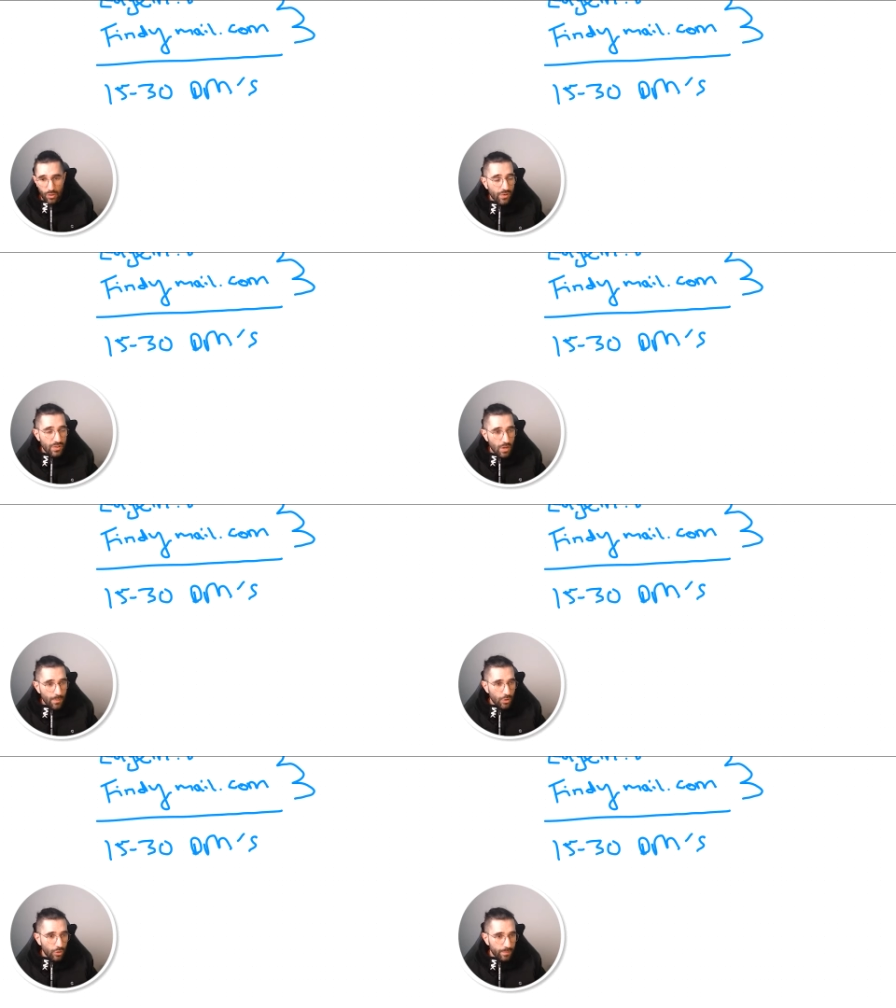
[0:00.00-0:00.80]
For
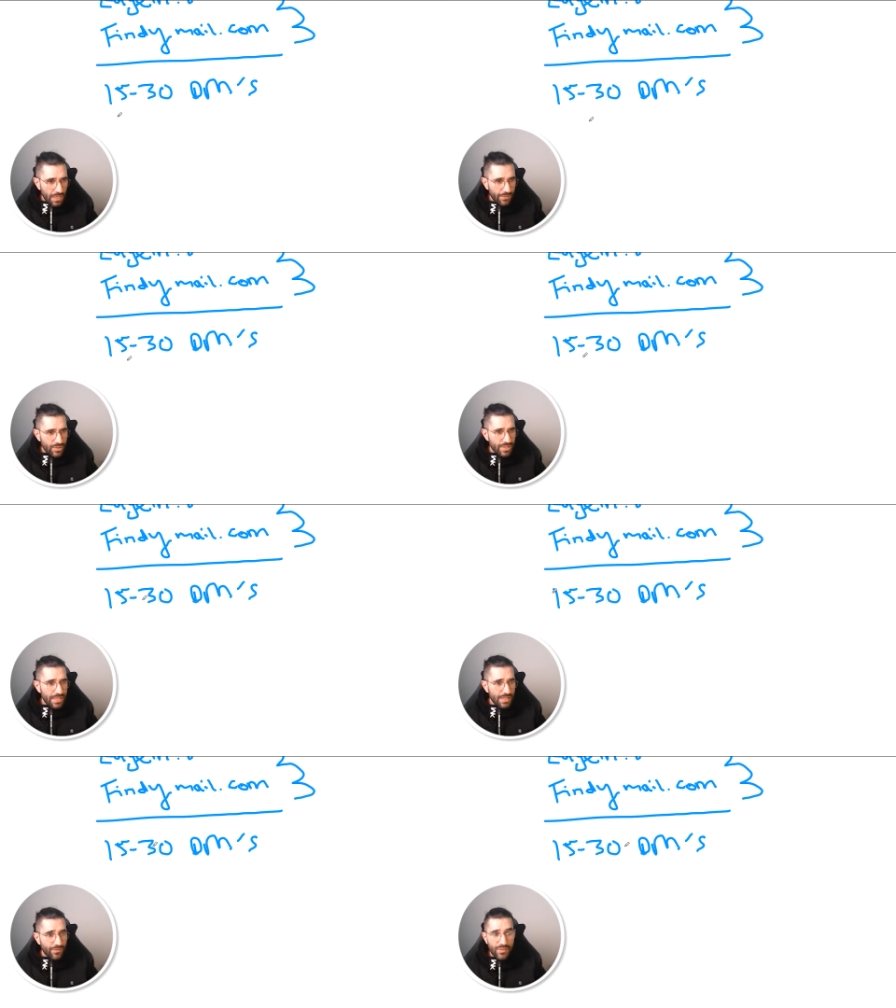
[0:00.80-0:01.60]
example, if you're
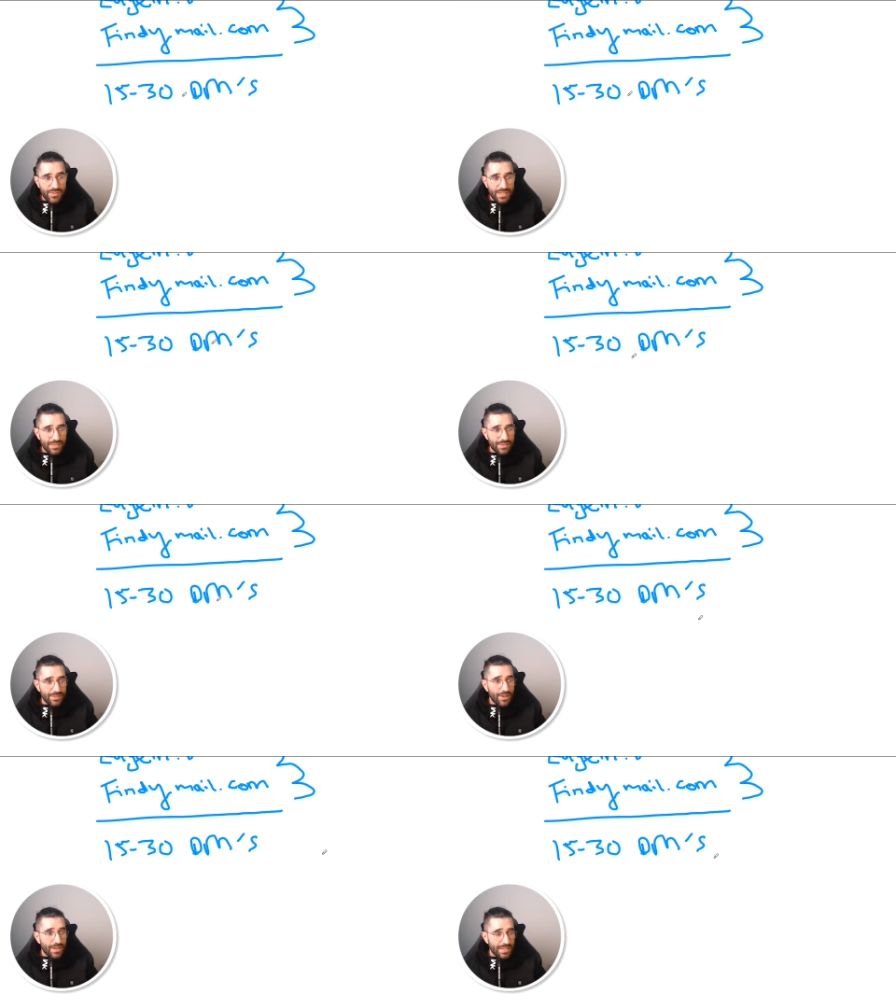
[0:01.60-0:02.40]
sending 15 to
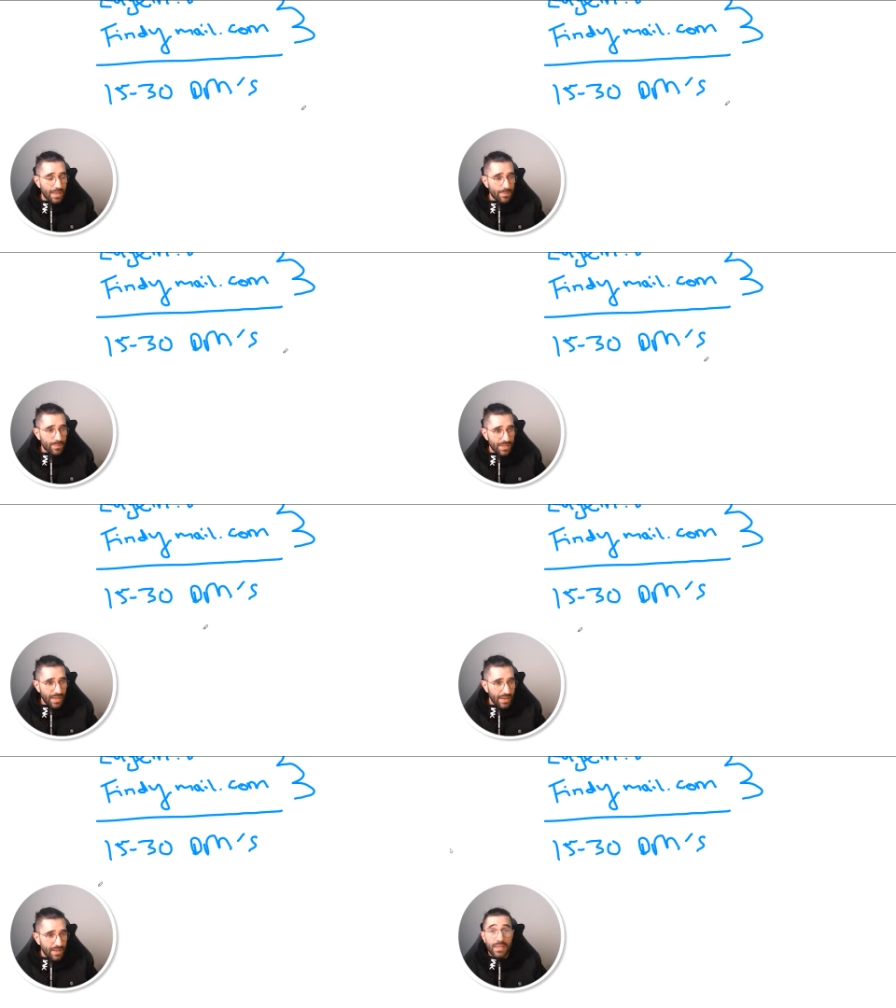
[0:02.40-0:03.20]
30 DMs per
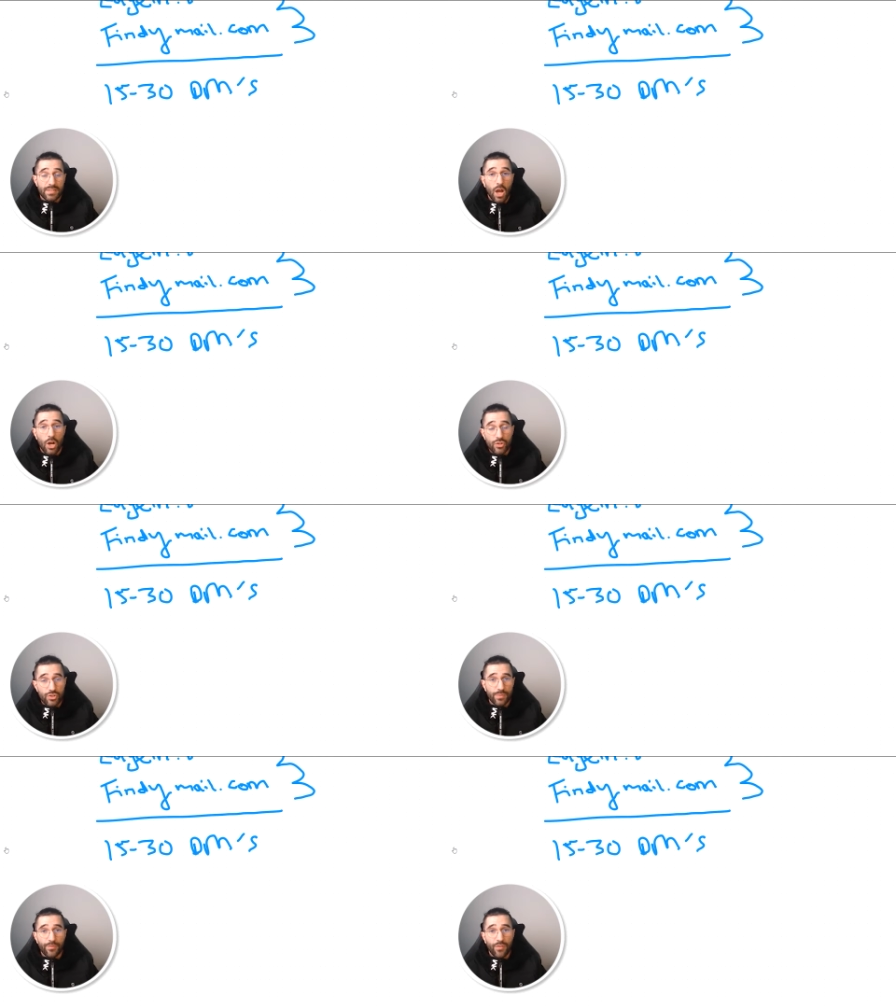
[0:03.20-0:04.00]
day, that's
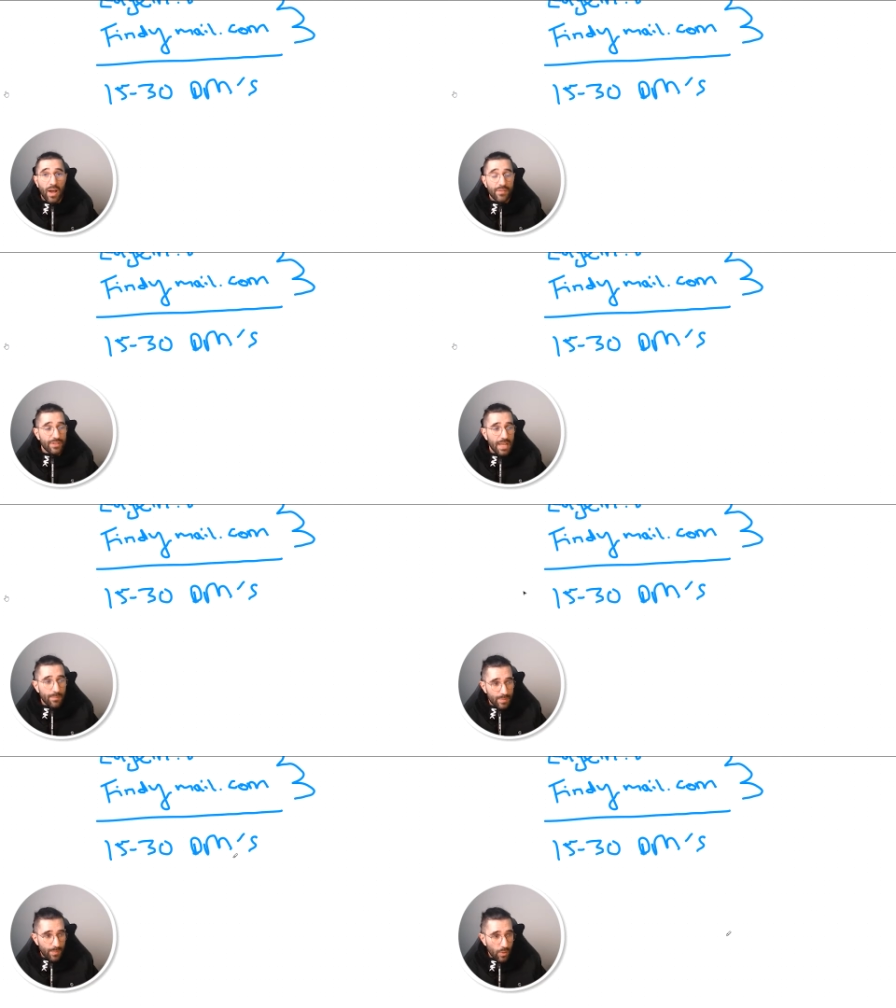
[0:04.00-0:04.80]
105
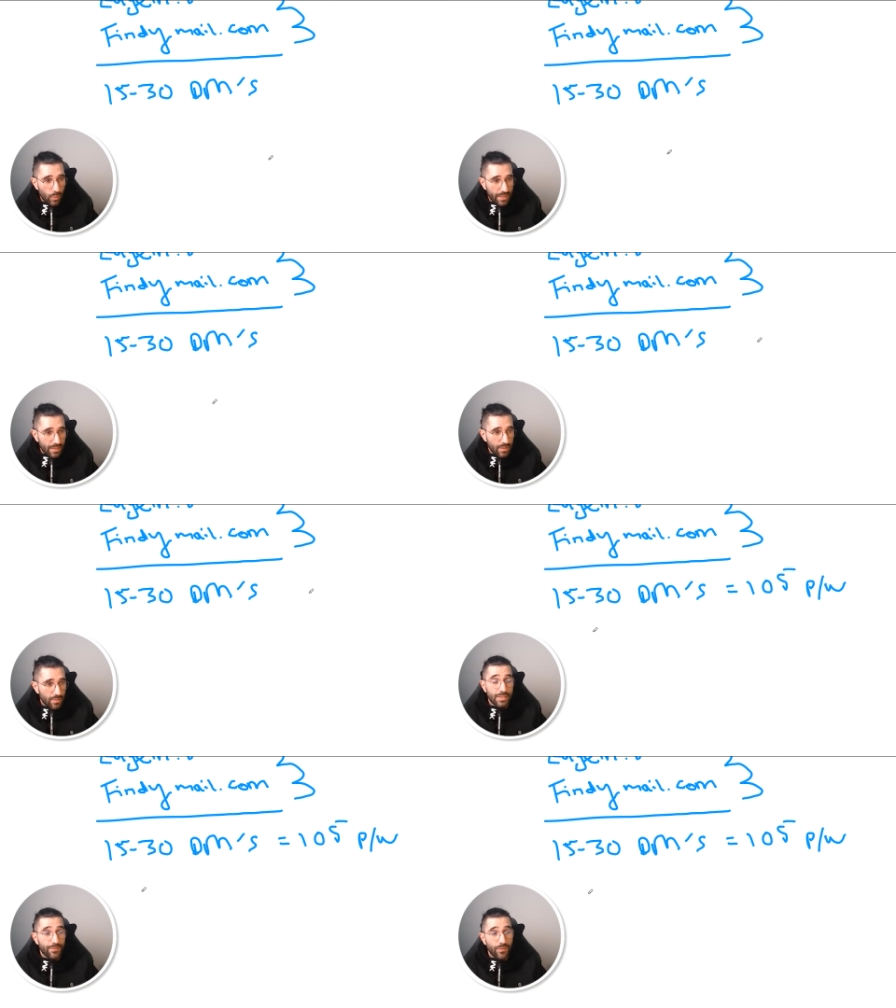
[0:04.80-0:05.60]
DMs per week.
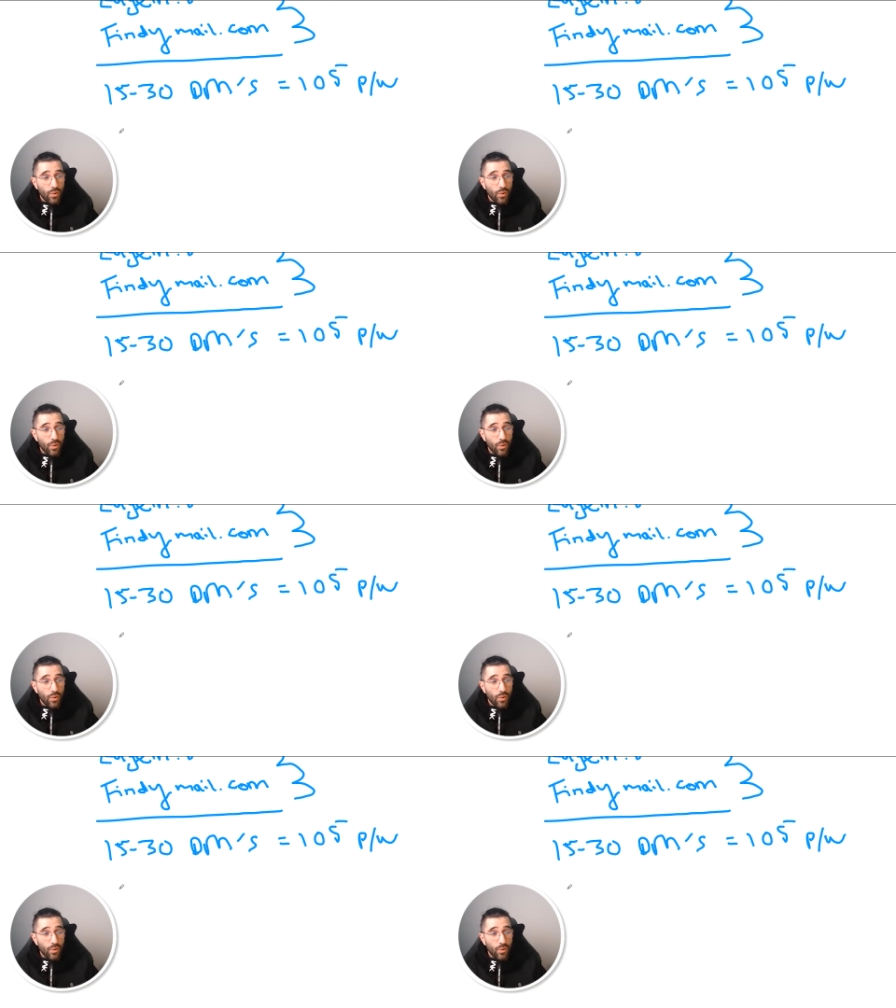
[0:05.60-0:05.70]
That's